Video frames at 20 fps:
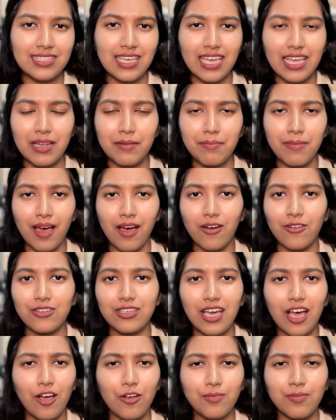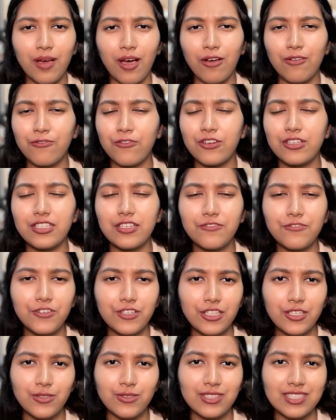inbound, outbound, for
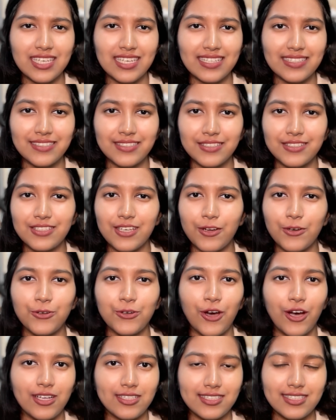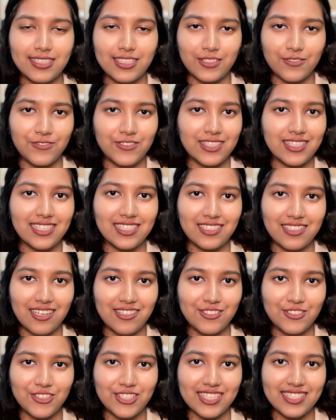different use cases across different
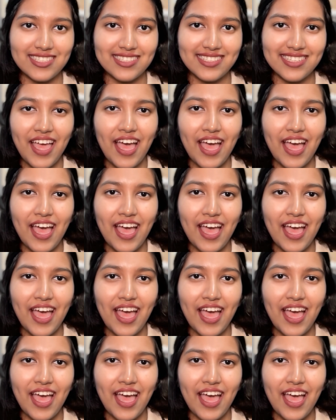industries.